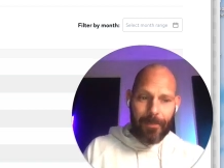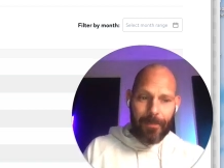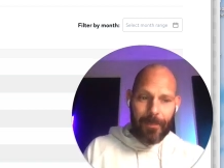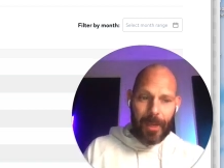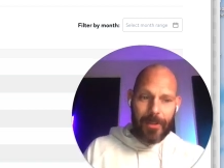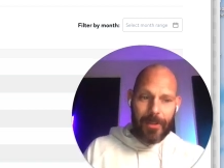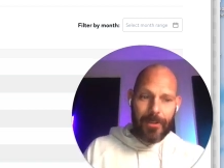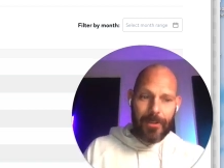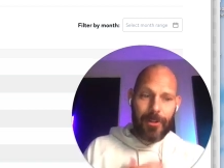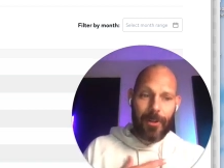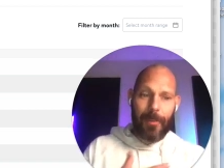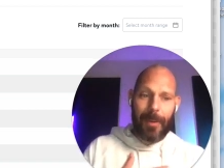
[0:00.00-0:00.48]

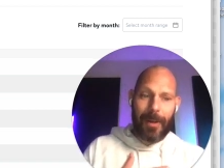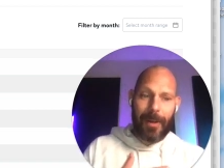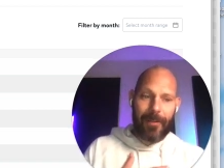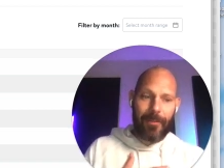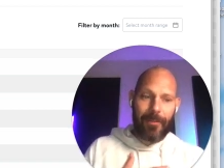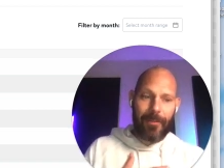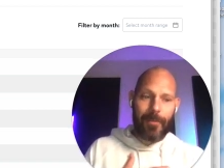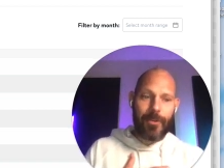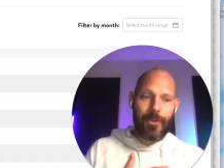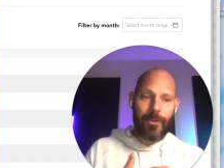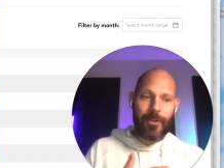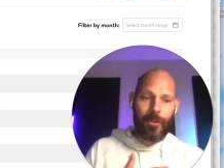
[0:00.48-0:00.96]
I just got back
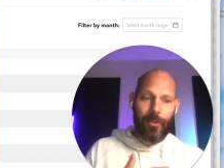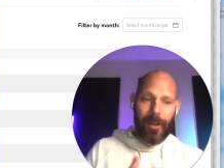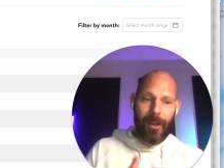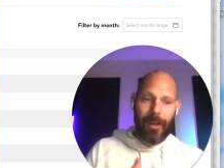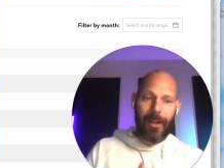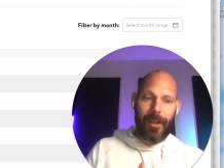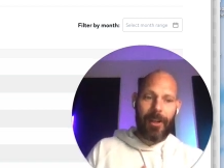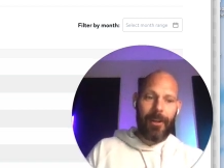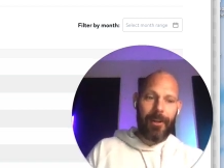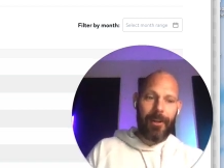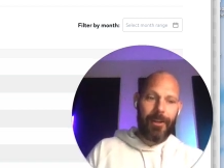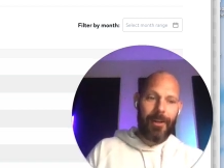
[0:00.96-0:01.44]
from Sri
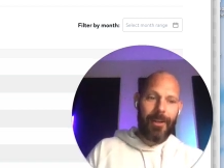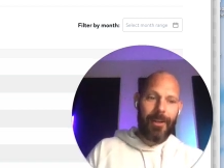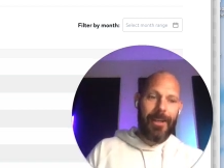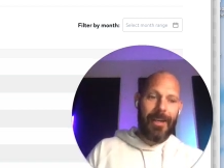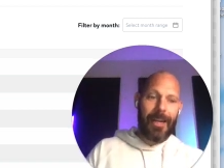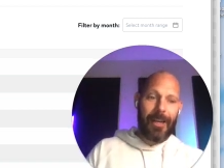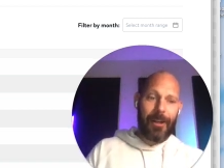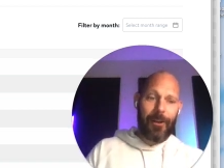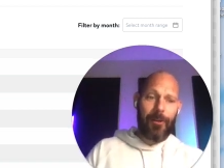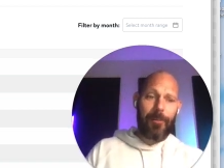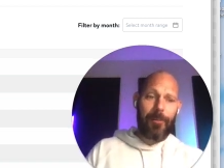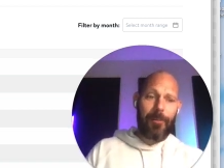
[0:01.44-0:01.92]
Lanka and I got